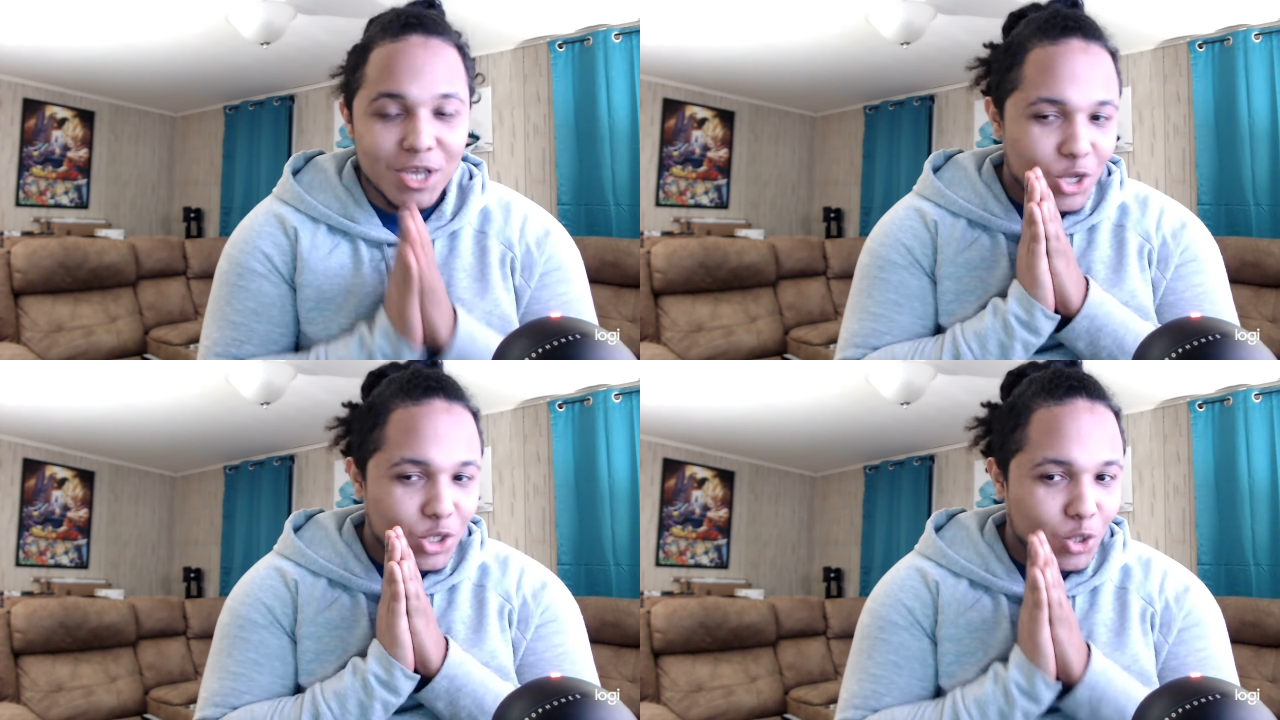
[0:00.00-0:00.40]

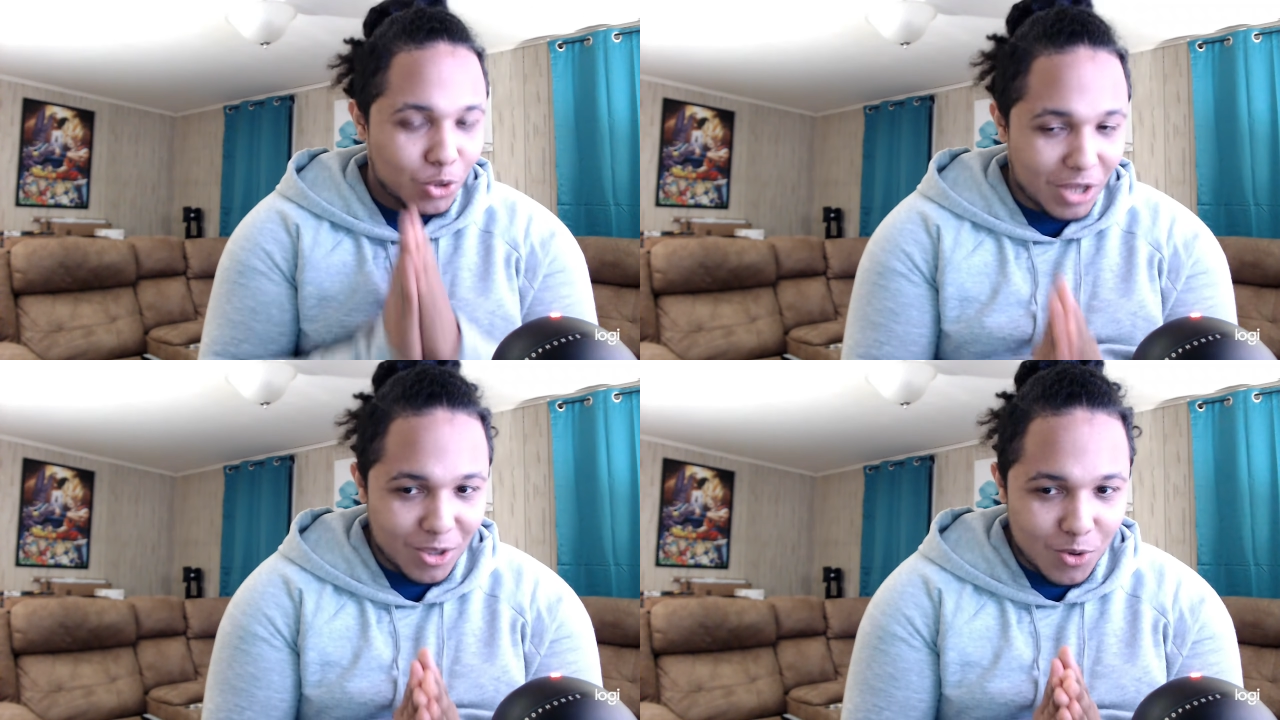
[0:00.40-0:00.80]
So
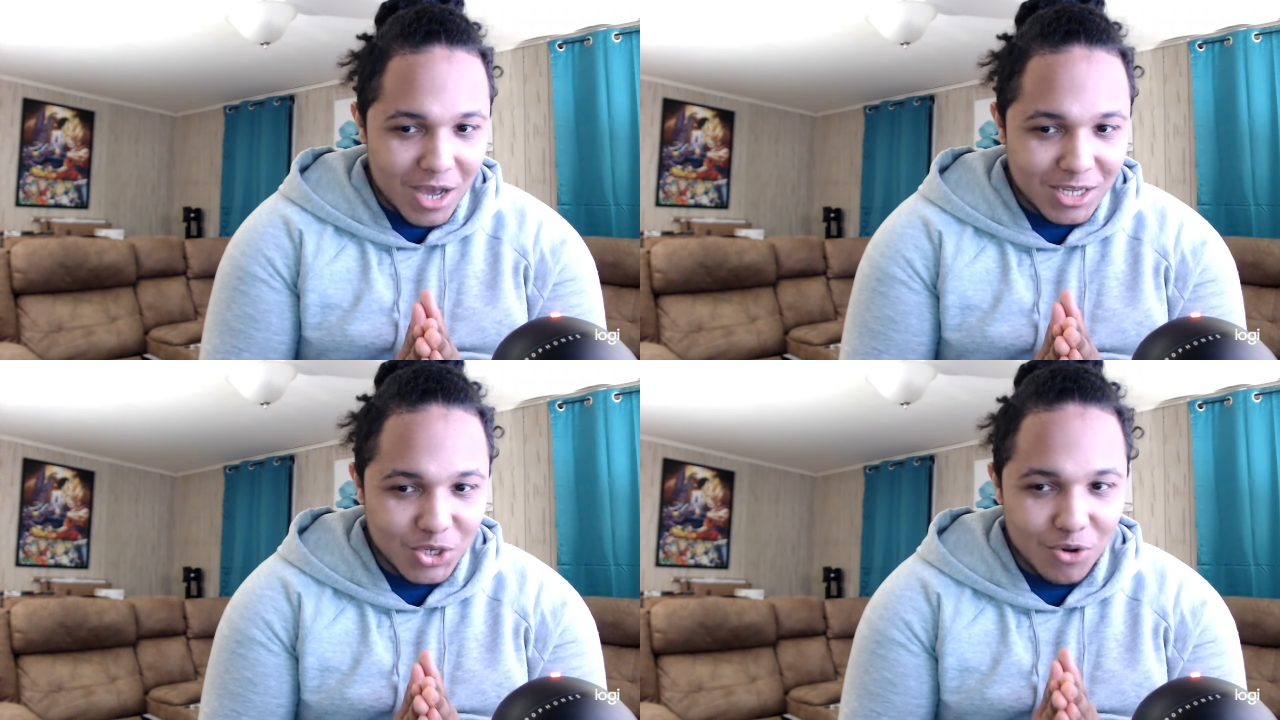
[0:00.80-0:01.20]
thank you
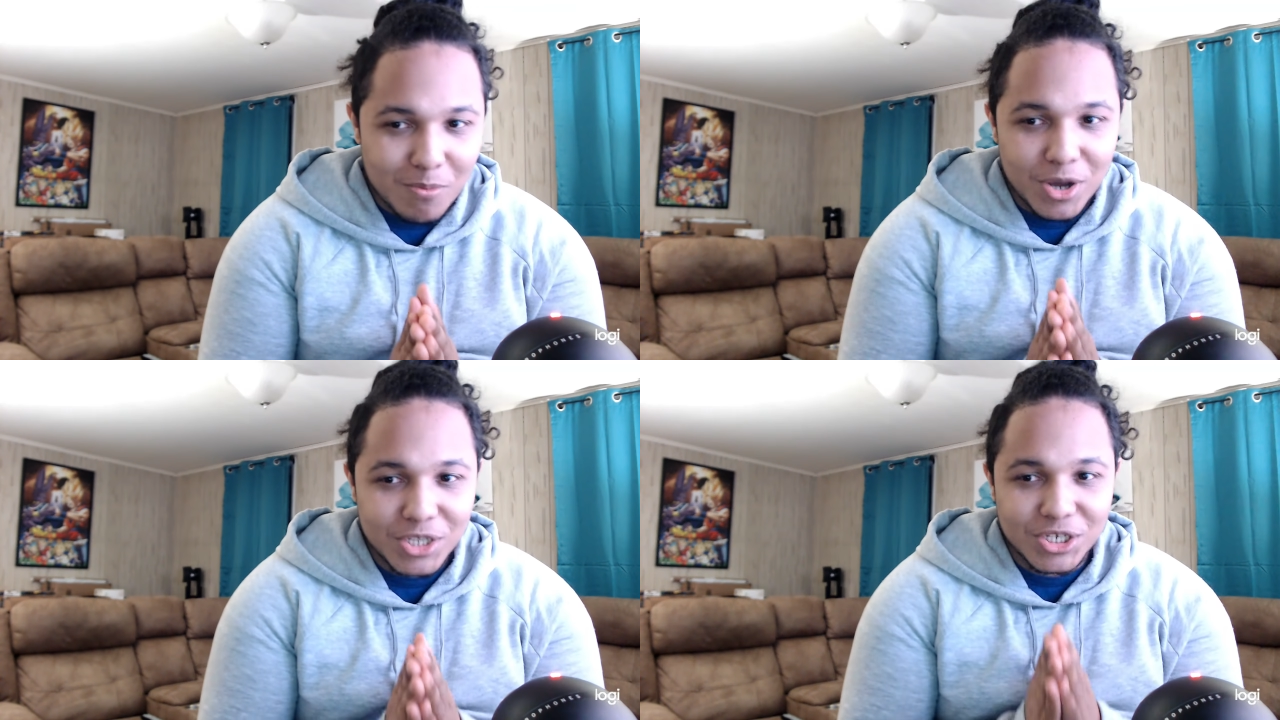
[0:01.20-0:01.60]
guys so
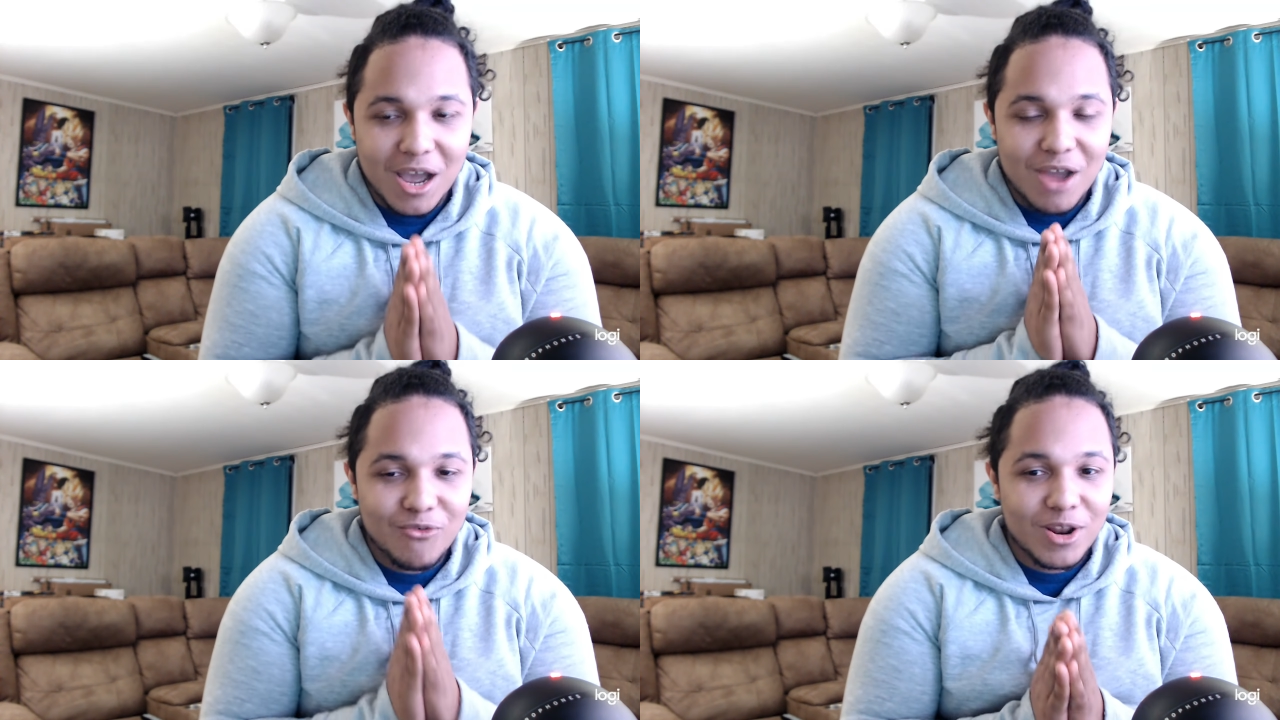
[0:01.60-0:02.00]
much. I
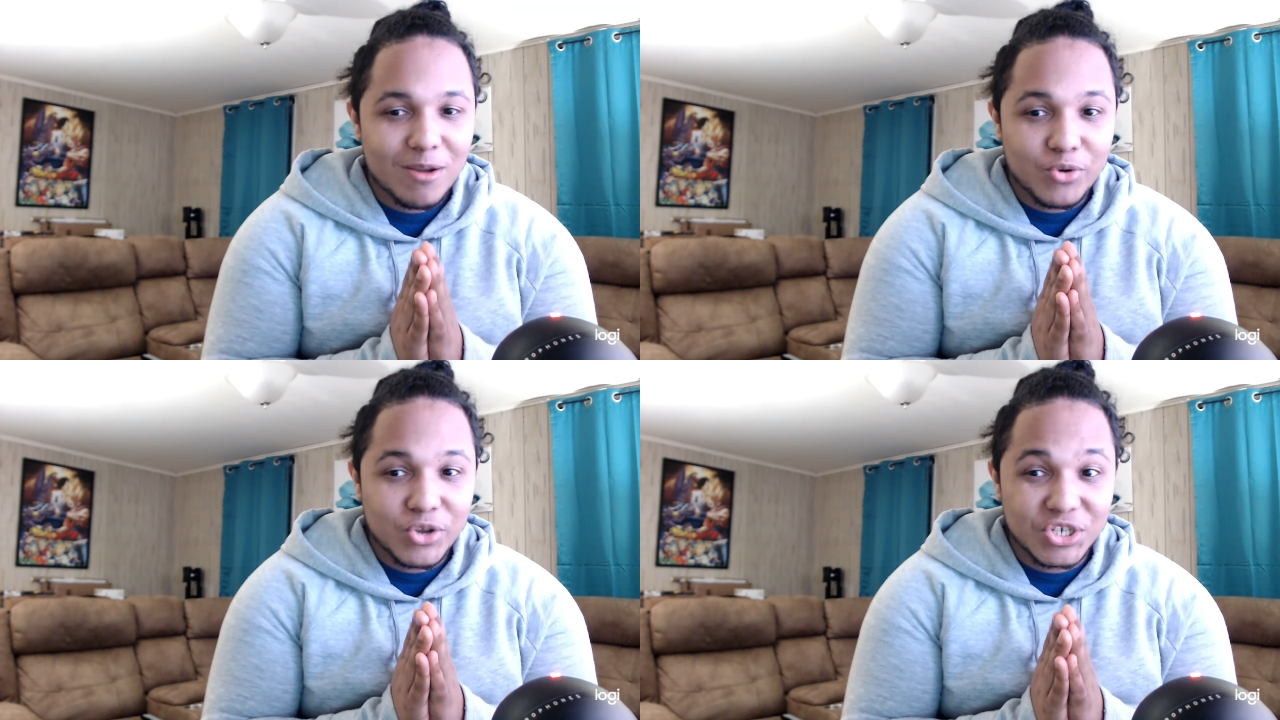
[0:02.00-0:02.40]
really
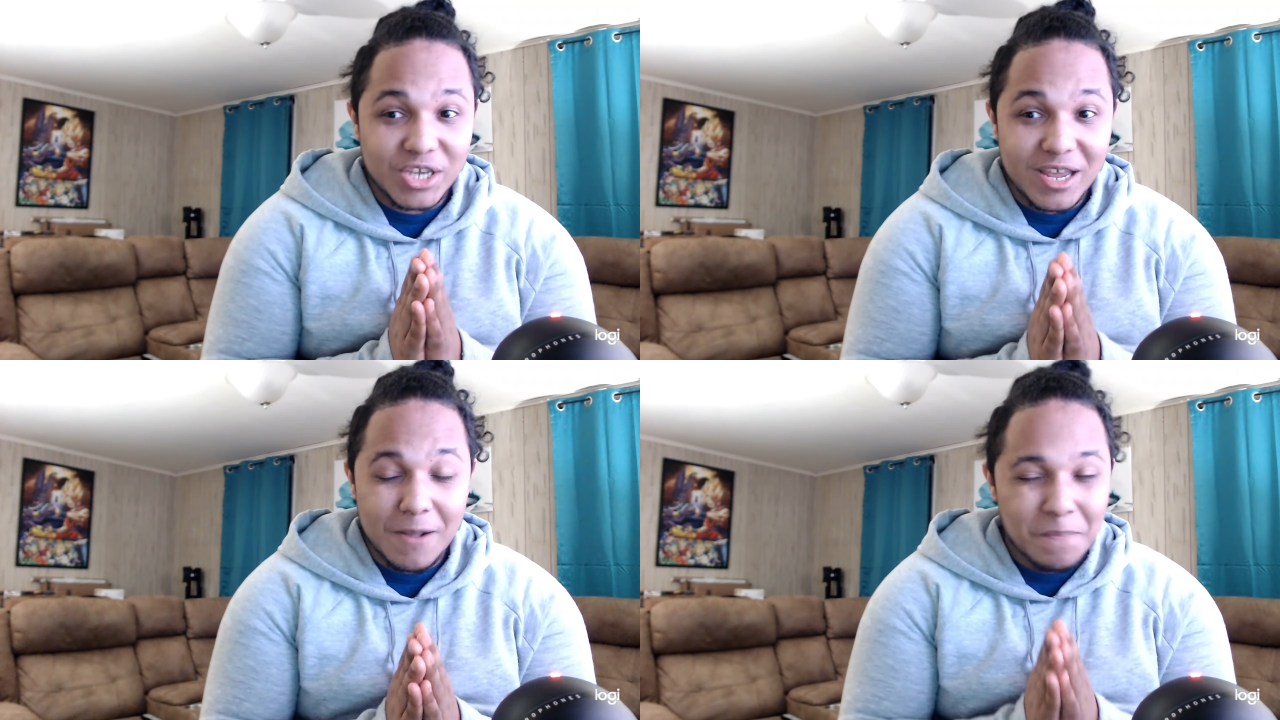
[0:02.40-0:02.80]
appreciate it.